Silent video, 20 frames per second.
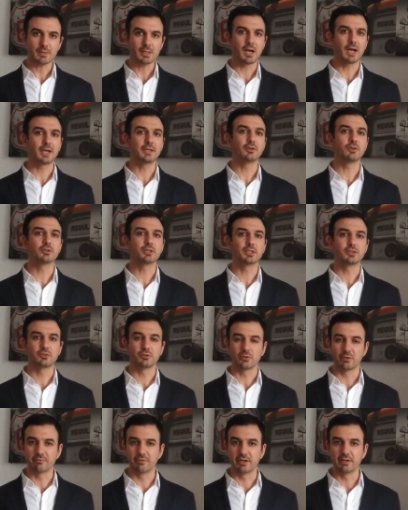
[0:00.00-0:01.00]
I know that you
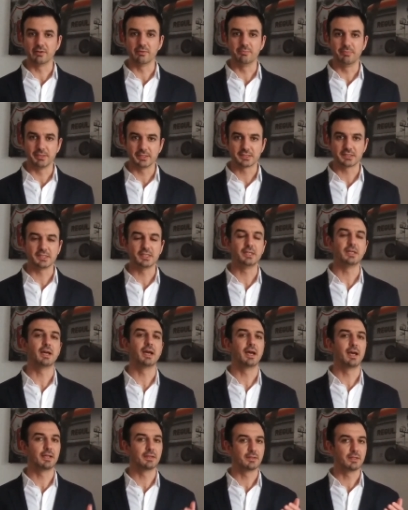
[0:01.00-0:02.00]
are very busy
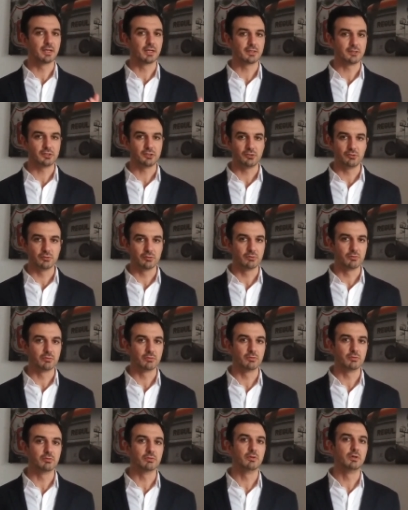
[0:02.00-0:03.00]
and that
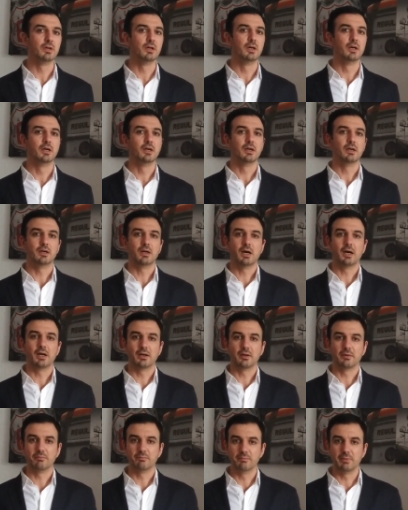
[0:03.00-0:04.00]
you
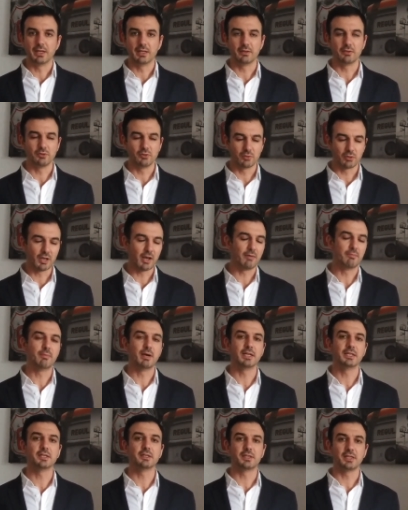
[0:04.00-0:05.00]
have
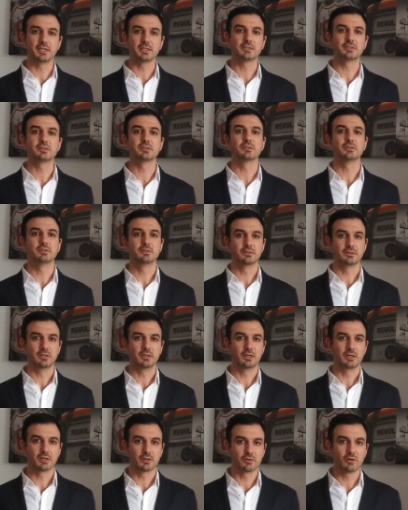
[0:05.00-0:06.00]
many things
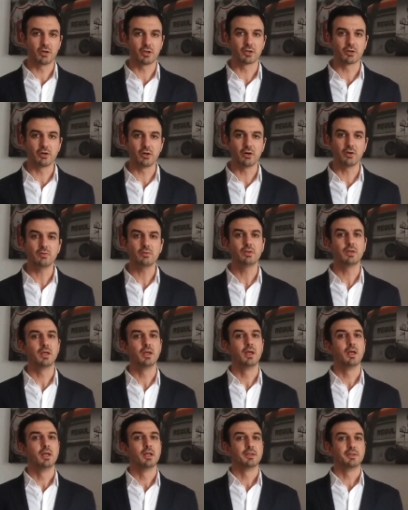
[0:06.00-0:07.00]
going on.
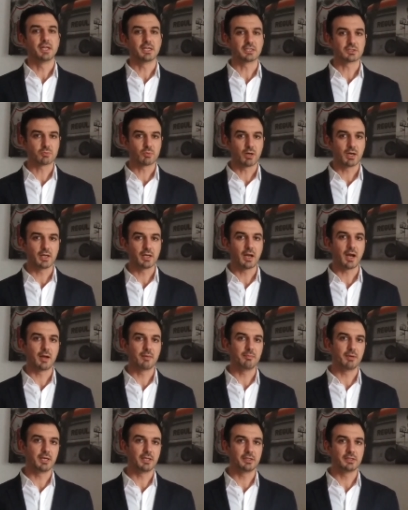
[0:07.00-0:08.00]
That's why I
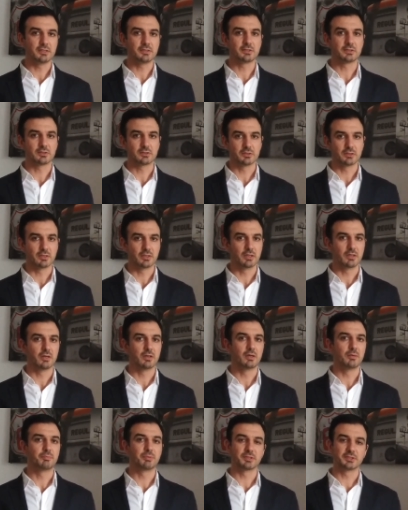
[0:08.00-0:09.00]
made this
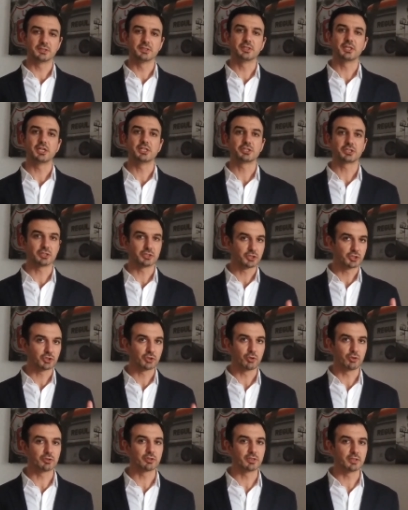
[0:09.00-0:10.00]
presentation
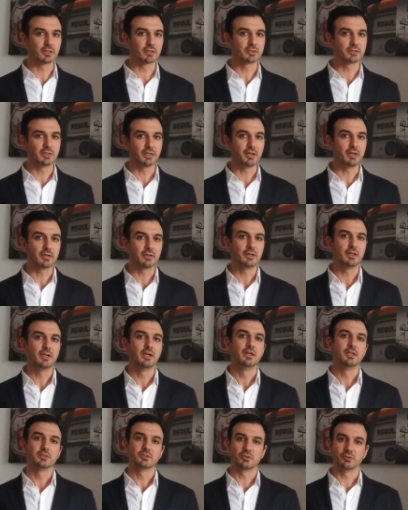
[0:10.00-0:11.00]
short and clear
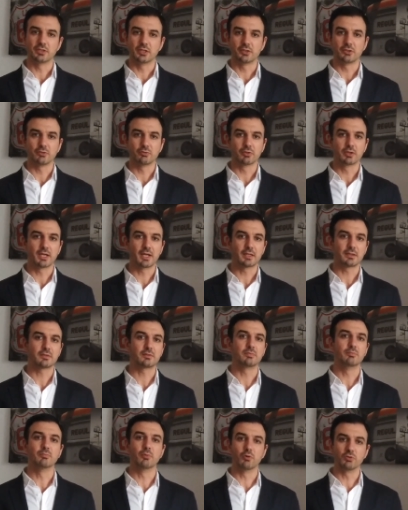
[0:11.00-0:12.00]
so that you get
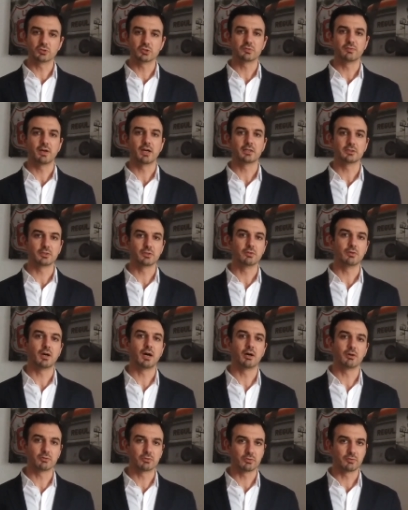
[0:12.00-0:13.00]
most value
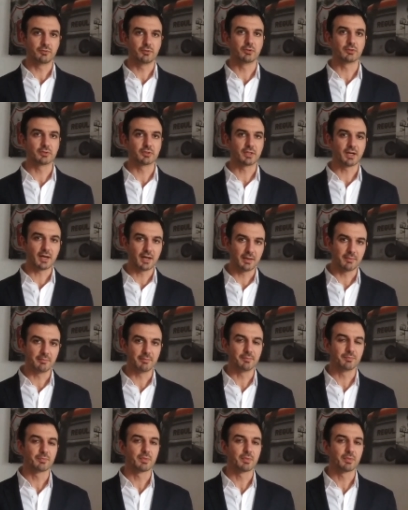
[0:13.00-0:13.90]
out of your time.